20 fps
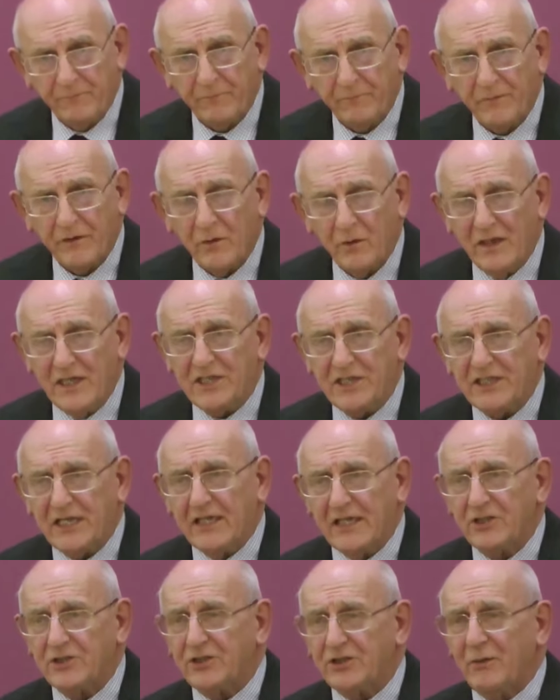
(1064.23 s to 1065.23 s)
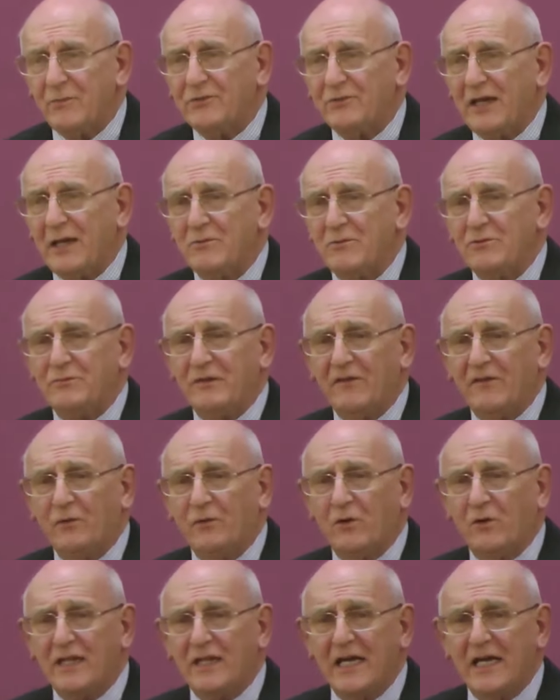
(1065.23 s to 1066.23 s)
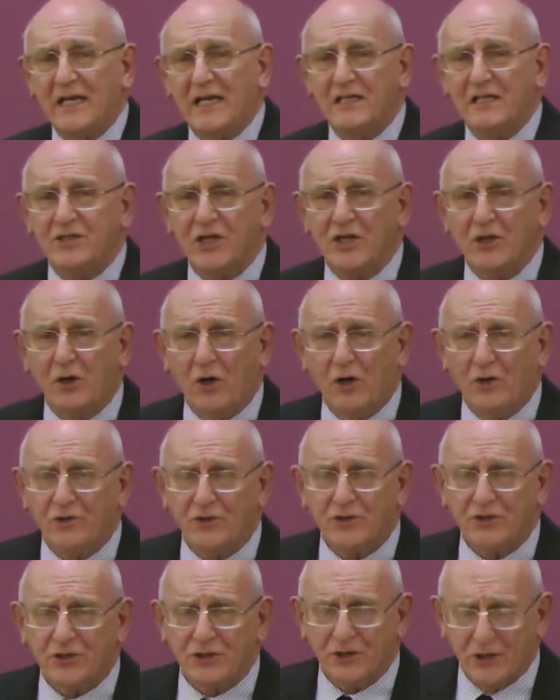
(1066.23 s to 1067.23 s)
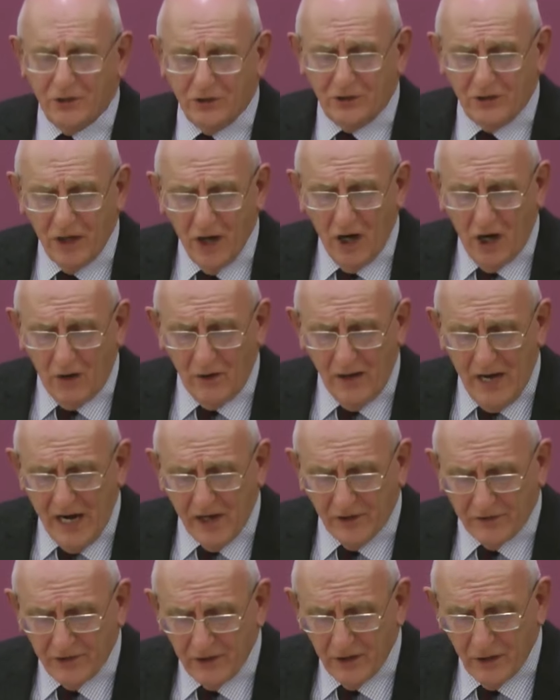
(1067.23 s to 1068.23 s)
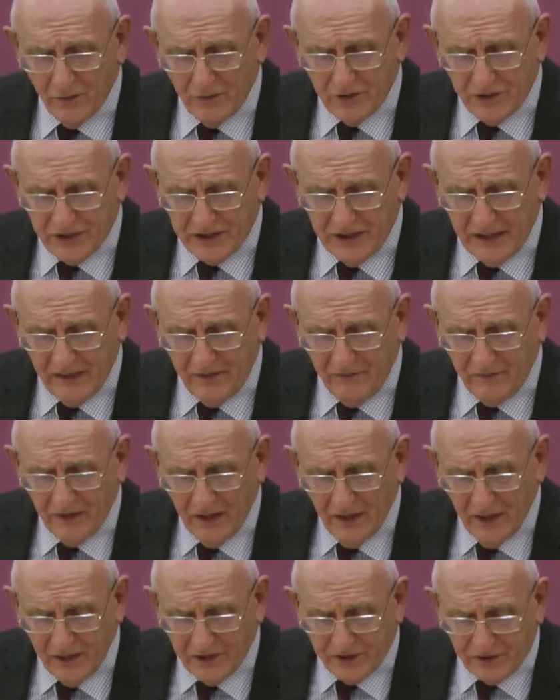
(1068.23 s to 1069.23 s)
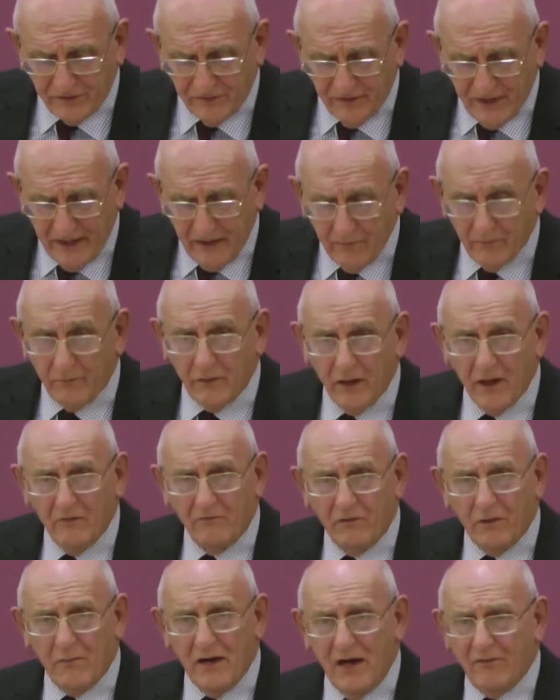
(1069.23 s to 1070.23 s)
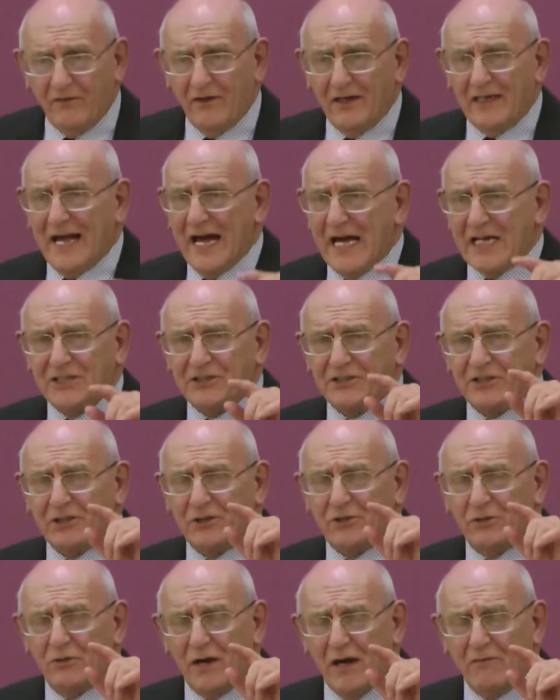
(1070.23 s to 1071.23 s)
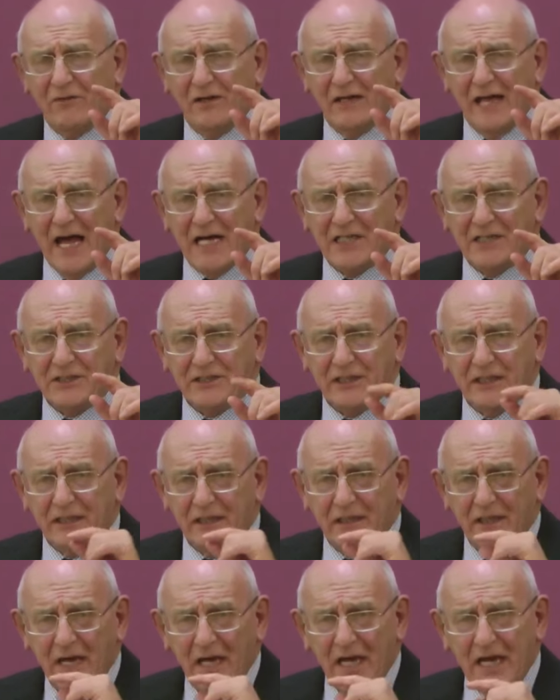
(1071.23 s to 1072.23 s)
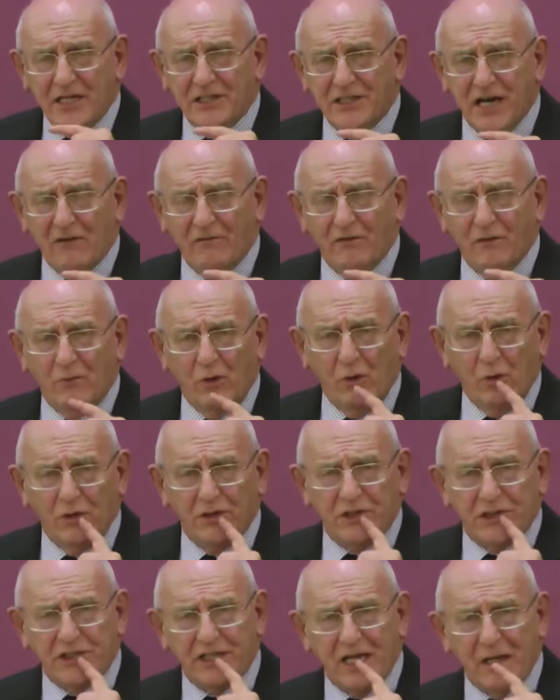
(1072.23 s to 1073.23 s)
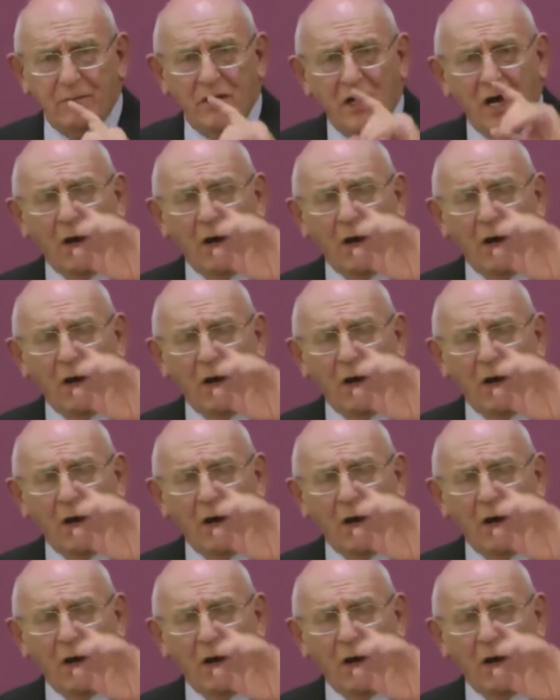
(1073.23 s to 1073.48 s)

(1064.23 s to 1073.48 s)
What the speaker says: We sing sometimes, before the hills in order stood, or earth received its frame. From everlasting to everlasting, he's evermore the same.